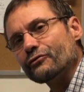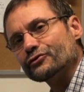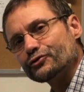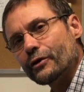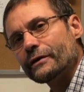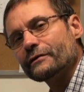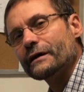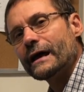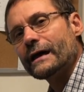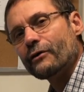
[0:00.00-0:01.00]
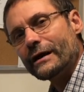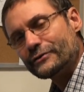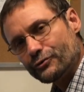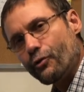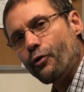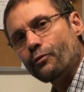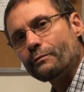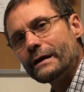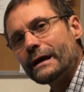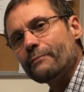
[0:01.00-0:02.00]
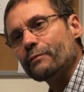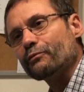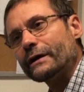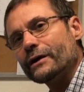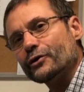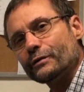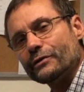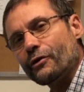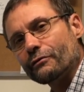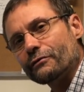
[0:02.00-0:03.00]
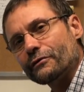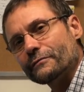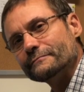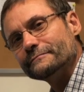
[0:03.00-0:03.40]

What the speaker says: or join us at your home. But bring in your results.